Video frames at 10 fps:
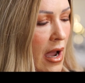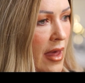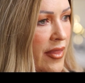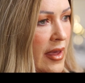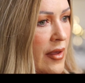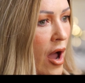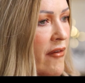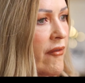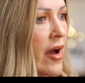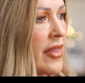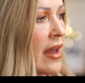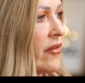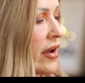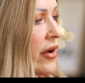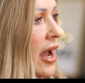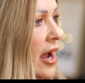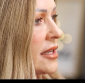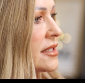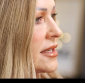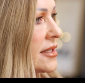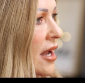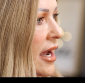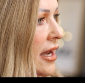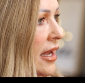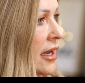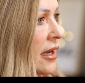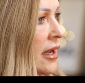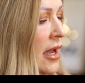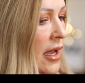i think i find that very hard in society and